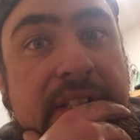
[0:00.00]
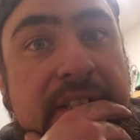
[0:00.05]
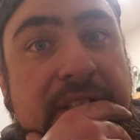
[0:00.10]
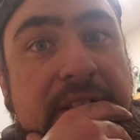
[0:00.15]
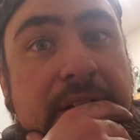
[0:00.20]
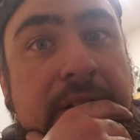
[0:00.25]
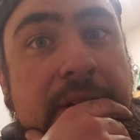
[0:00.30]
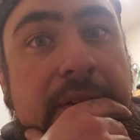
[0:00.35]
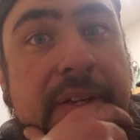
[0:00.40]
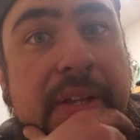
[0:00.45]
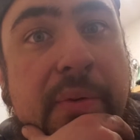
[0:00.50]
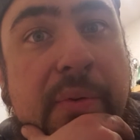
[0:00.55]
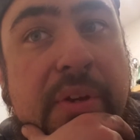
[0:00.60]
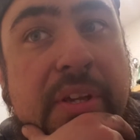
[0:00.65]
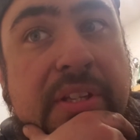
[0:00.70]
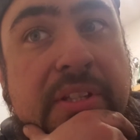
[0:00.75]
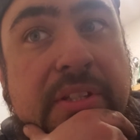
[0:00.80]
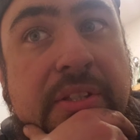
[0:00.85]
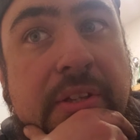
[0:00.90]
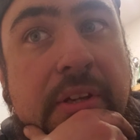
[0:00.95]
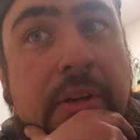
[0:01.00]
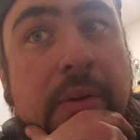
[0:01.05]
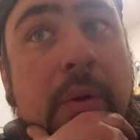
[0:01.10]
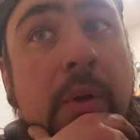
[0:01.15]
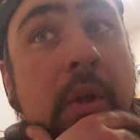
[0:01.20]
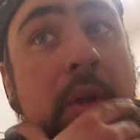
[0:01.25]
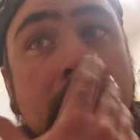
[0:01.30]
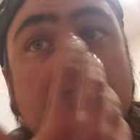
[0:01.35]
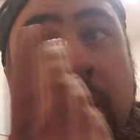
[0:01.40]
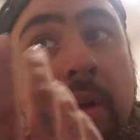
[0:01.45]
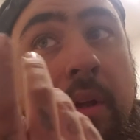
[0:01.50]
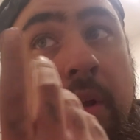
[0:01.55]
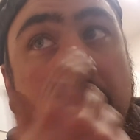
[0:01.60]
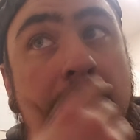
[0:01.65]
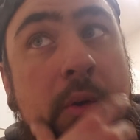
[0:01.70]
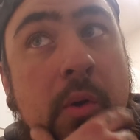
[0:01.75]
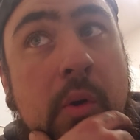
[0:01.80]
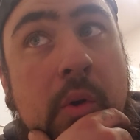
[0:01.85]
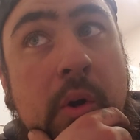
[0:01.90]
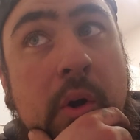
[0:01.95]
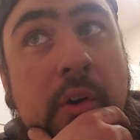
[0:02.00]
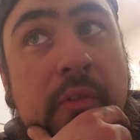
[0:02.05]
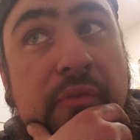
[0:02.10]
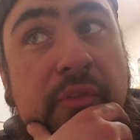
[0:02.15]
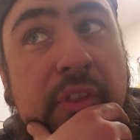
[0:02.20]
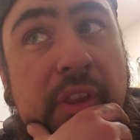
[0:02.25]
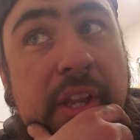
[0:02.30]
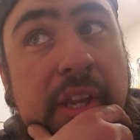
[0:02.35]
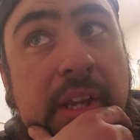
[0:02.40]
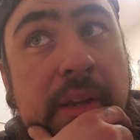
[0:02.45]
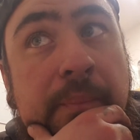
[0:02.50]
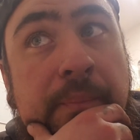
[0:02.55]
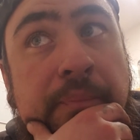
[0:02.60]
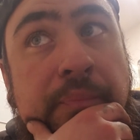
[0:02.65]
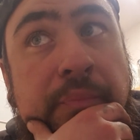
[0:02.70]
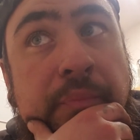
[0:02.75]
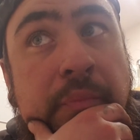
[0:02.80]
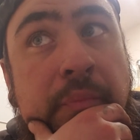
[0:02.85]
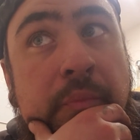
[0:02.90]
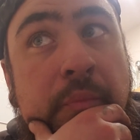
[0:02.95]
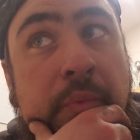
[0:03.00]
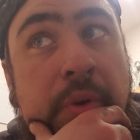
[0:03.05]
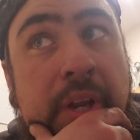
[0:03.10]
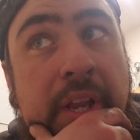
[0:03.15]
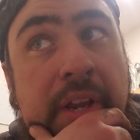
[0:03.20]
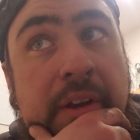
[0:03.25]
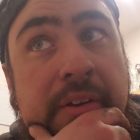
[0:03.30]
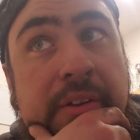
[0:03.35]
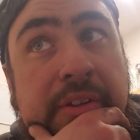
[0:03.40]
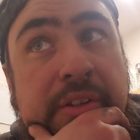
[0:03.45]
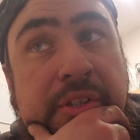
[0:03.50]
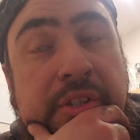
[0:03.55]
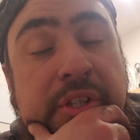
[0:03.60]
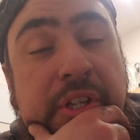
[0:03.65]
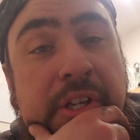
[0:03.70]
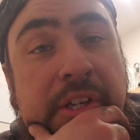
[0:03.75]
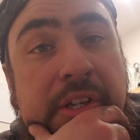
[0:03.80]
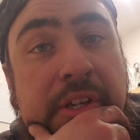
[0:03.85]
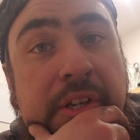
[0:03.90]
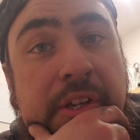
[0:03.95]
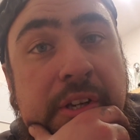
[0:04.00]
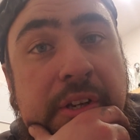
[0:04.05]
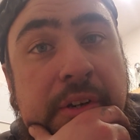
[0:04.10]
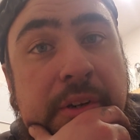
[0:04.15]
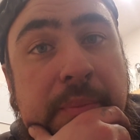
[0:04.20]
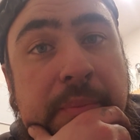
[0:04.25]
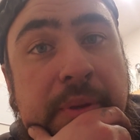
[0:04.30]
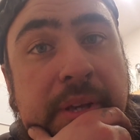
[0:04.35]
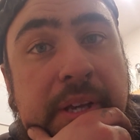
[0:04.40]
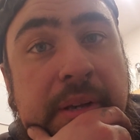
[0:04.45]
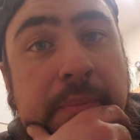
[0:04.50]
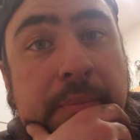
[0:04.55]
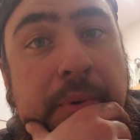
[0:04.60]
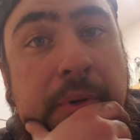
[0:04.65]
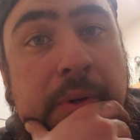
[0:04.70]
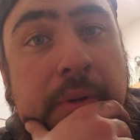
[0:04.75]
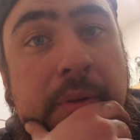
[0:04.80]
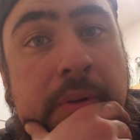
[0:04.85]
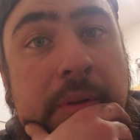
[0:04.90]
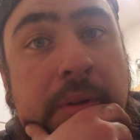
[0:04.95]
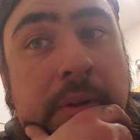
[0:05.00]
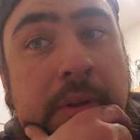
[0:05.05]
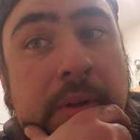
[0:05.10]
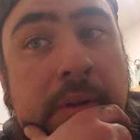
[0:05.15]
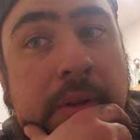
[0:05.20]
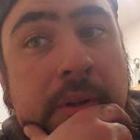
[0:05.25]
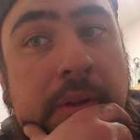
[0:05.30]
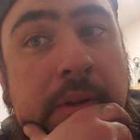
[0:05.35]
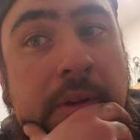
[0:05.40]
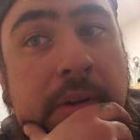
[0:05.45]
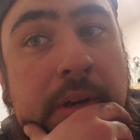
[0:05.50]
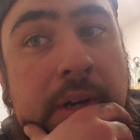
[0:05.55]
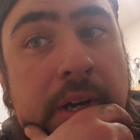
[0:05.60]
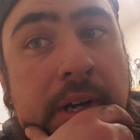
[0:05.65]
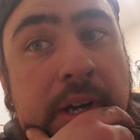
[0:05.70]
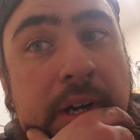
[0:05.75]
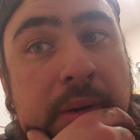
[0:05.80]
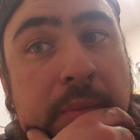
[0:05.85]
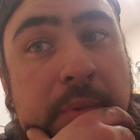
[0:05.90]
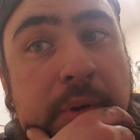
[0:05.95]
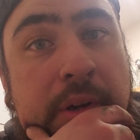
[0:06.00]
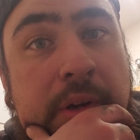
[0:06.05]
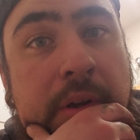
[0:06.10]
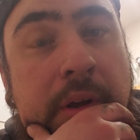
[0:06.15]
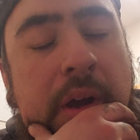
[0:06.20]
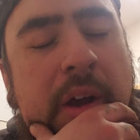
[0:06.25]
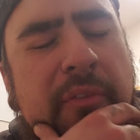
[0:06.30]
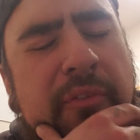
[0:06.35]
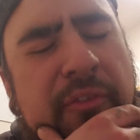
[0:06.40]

So anyways, so hopefully when I go to the junkyard, go to pick and pull, oh